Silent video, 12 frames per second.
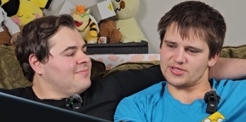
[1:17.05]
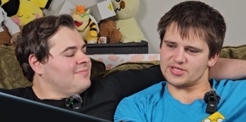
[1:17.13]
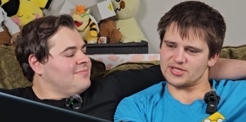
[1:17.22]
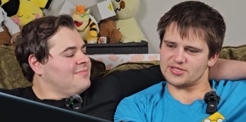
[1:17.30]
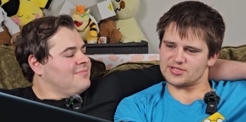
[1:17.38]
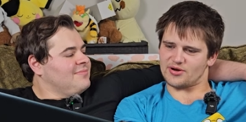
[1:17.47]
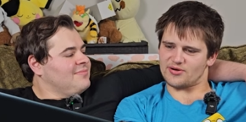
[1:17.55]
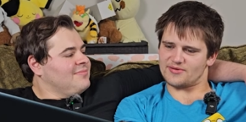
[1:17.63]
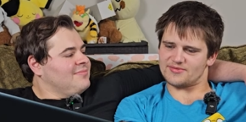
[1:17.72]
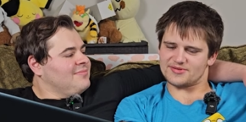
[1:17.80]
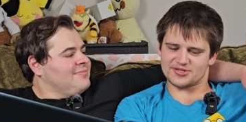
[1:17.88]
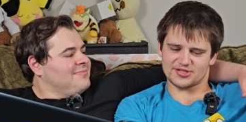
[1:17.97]
Speaker 1: it says
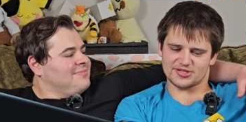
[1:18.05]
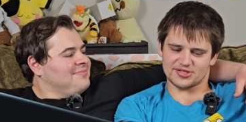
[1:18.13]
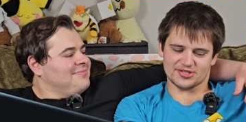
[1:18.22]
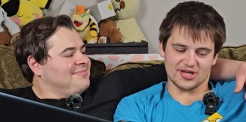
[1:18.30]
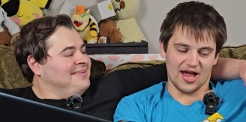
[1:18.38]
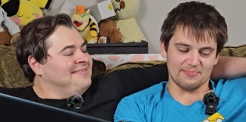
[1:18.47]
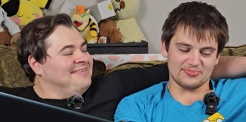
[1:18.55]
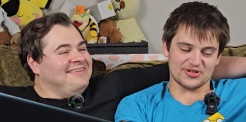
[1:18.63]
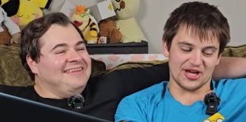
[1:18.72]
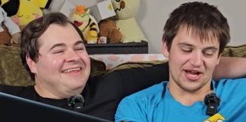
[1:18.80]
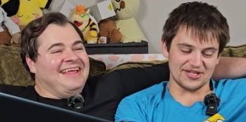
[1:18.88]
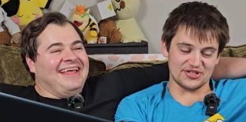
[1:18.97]
stop
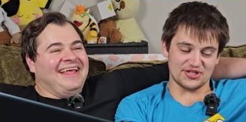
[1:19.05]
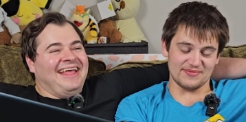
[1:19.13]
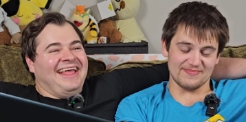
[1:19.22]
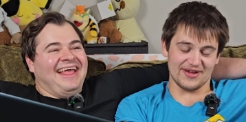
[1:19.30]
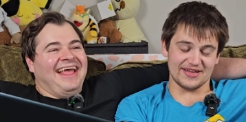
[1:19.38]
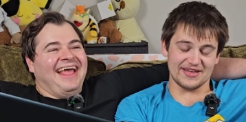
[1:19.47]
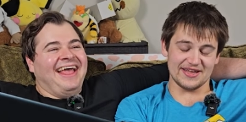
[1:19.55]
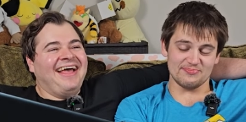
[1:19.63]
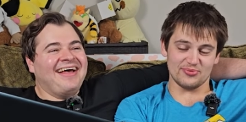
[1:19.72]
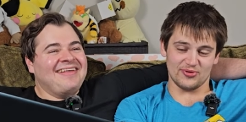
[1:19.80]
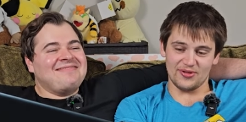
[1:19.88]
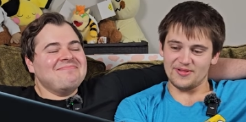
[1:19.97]
touching my
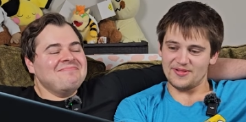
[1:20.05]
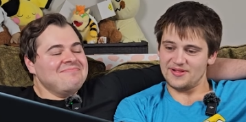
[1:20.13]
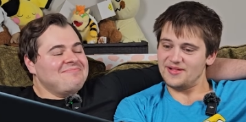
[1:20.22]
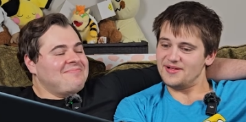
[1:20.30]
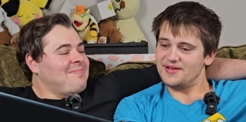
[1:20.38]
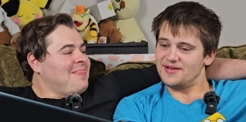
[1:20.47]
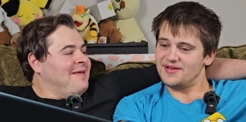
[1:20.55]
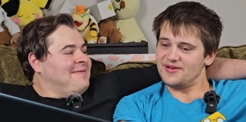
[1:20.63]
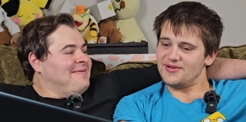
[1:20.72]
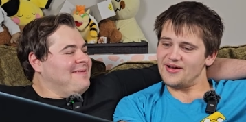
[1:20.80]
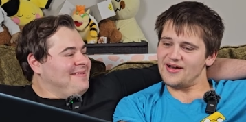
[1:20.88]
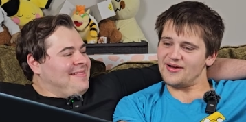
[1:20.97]
nipples.
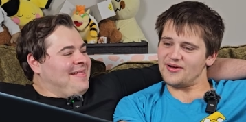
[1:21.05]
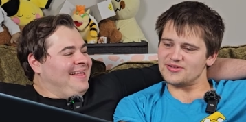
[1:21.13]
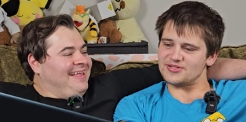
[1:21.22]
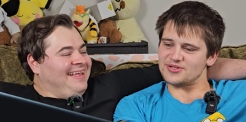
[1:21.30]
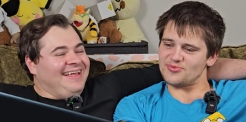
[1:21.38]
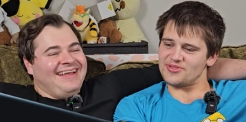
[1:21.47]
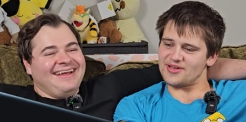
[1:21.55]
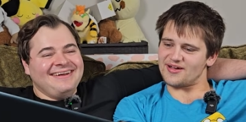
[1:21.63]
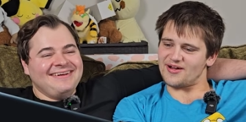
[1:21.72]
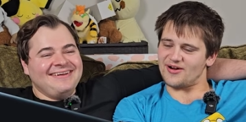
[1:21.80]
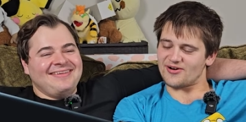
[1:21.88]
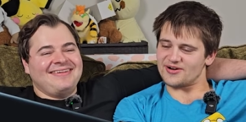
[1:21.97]
So when
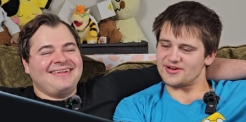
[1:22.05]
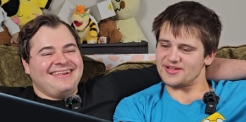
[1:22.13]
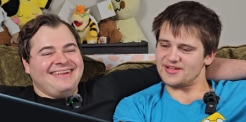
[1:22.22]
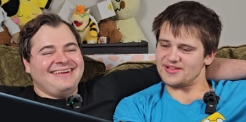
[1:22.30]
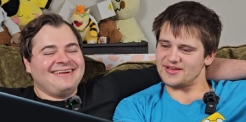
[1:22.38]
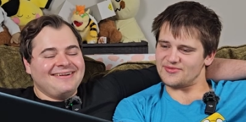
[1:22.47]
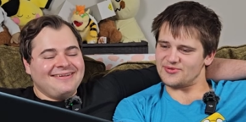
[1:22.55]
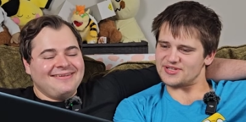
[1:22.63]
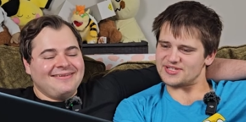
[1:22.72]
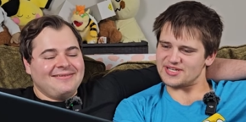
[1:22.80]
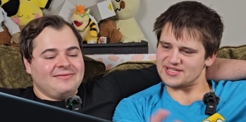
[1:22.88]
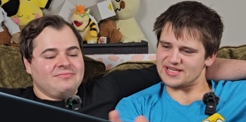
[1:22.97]
the card, like
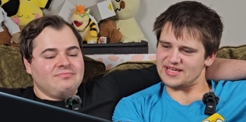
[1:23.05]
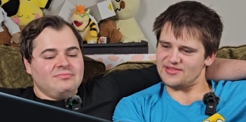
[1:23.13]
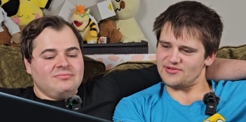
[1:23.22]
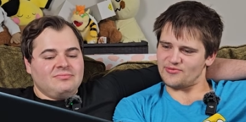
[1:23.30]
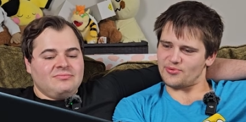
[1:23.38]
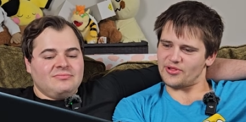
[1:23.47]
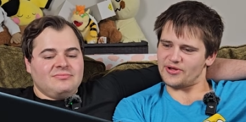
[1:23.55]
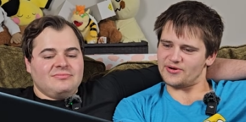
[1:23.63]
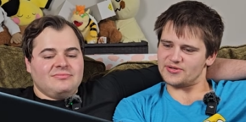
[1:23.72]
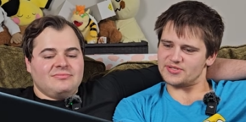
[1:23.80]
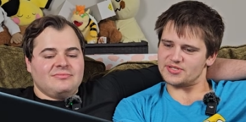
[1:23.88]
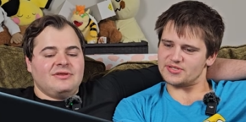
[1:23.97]
when it says either
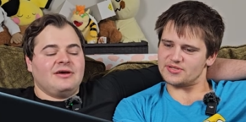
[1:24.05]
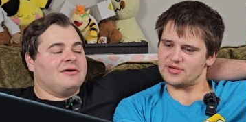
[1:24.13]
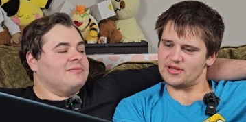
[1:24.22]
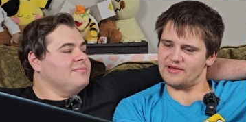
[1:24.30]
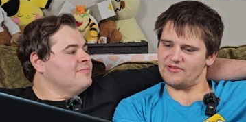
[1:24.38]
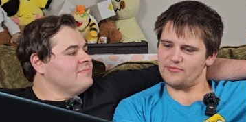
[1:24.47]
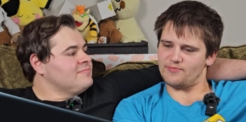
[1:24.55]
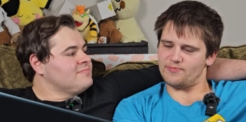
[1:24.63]
players, yeah. If